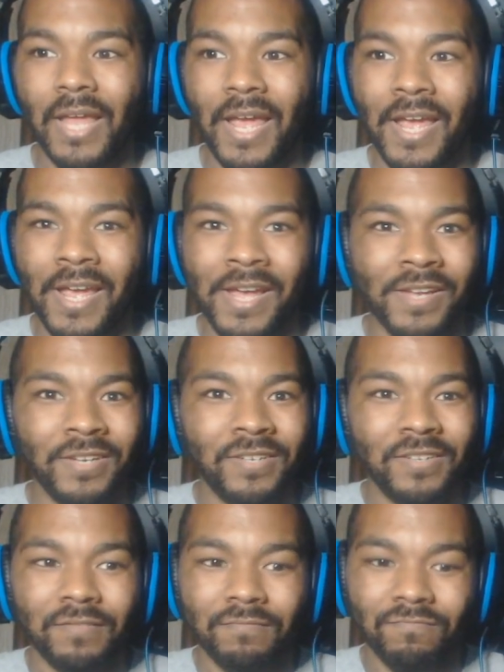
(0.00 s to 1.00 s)
And
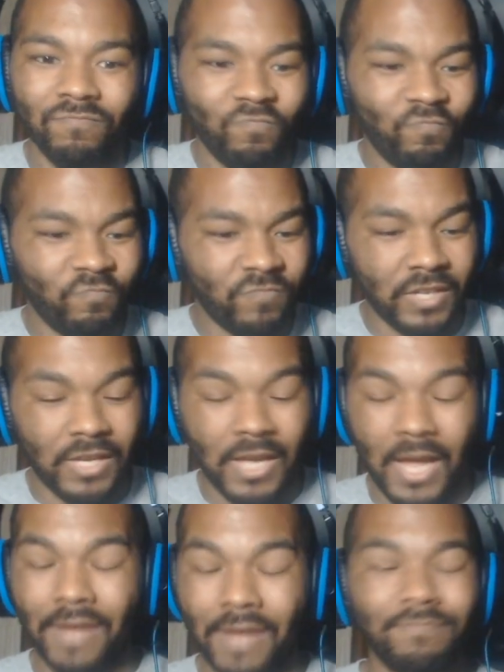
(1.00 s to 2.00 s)

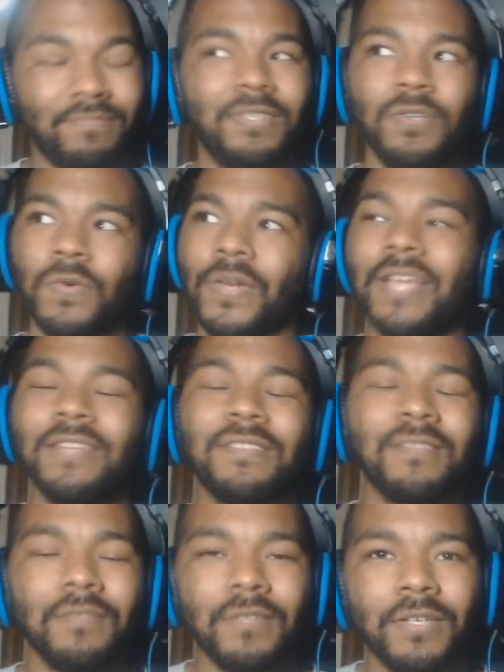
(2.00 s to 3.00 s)
dude,
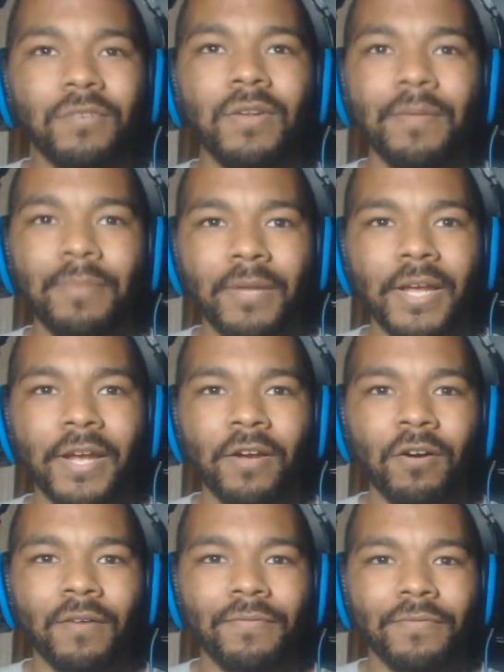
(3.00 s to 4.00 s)
it's literally playing
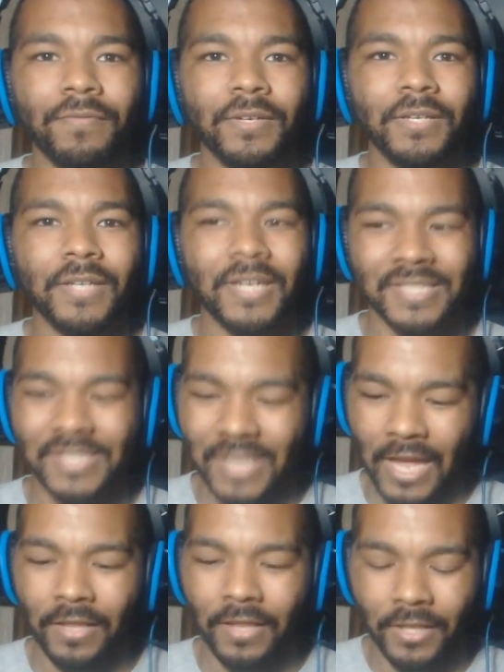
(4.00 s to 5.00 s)
off
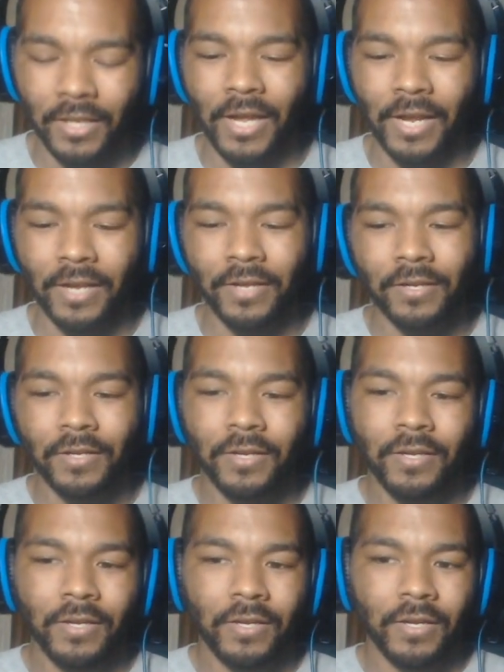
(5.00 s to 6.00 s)
exactly like
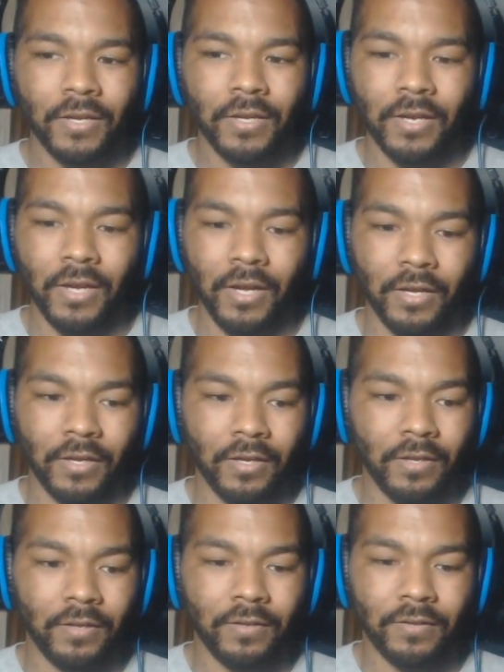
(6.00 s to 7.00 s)

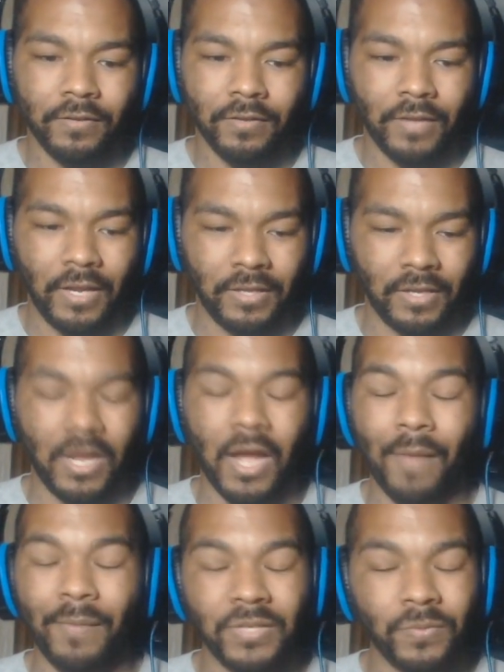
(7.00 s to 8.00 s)
the
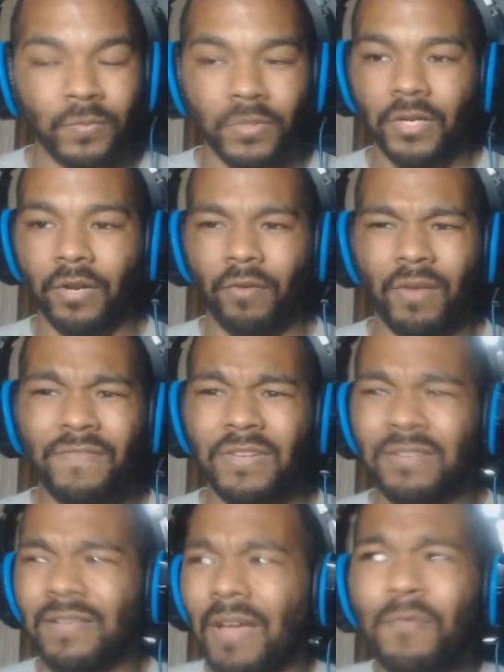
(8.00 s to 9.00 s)
comics would, or
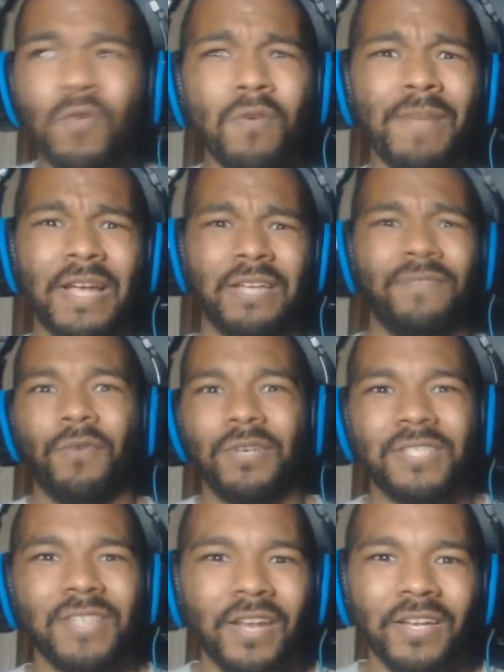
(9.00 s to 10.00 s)
even I'm going back as far as
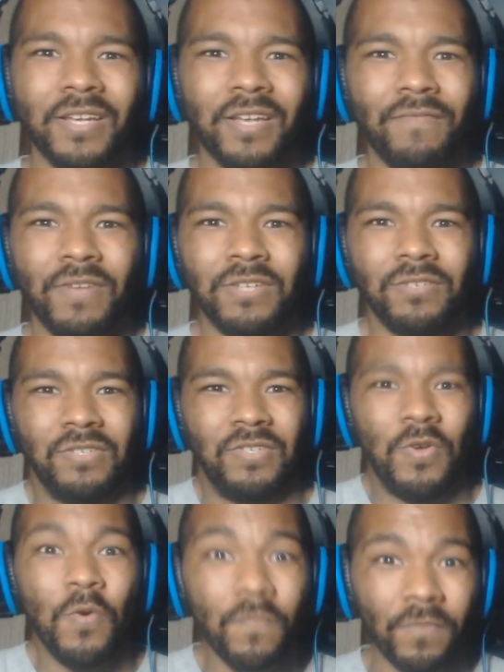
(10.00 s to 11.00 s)
Sonic Adventure
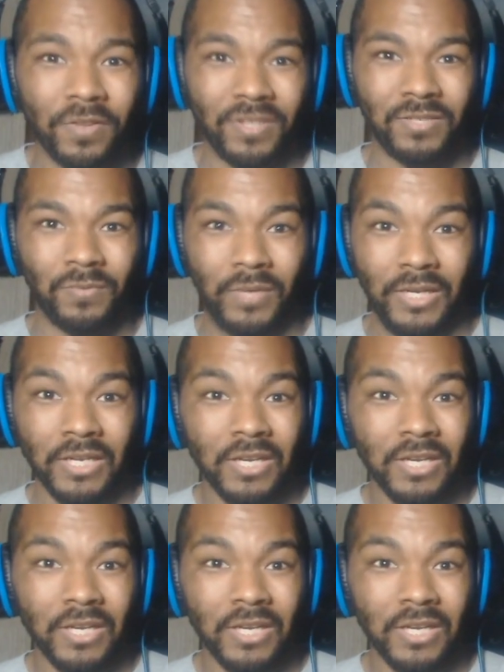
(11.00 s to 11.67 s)
2 for this one.